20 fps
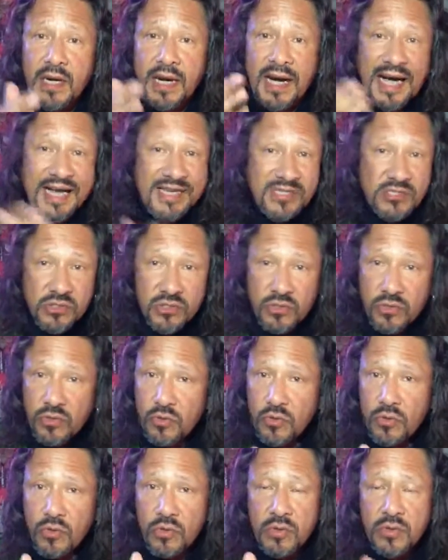high
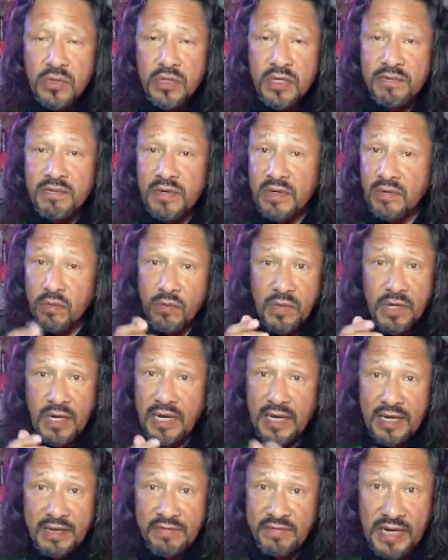school,
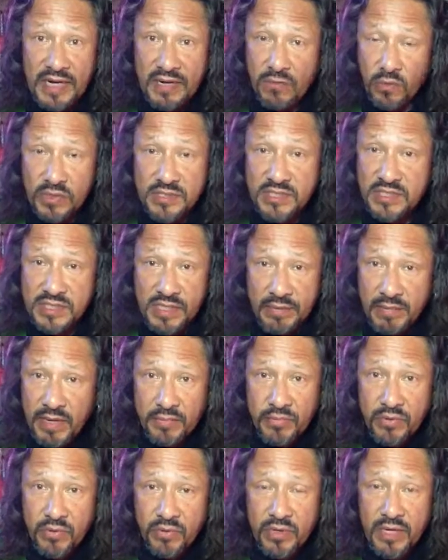I had one
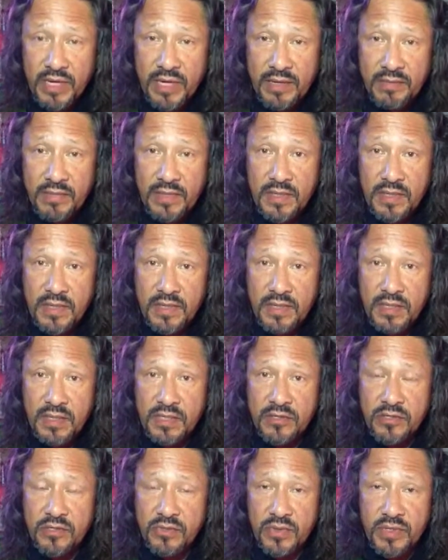semi-pro game,
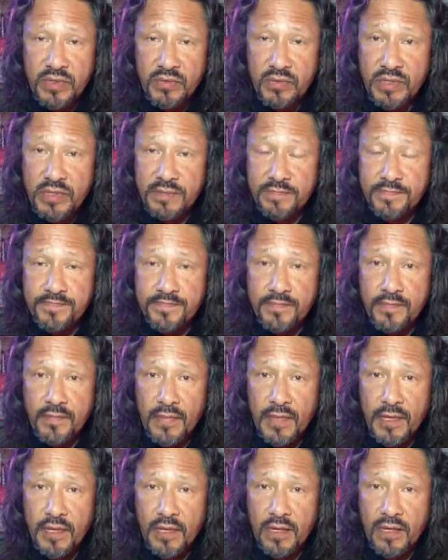under 21,
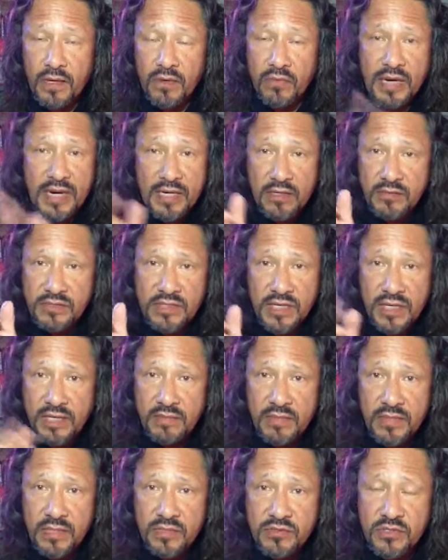Rattlers
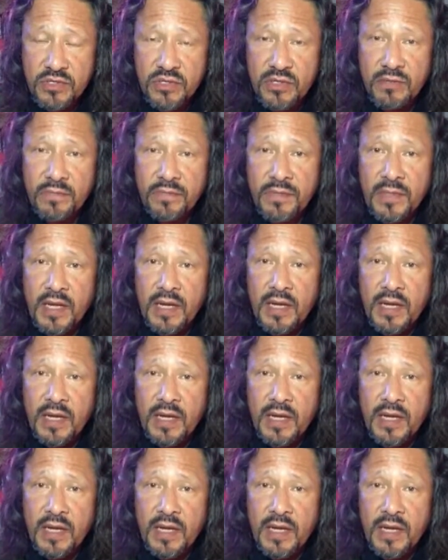game years ago.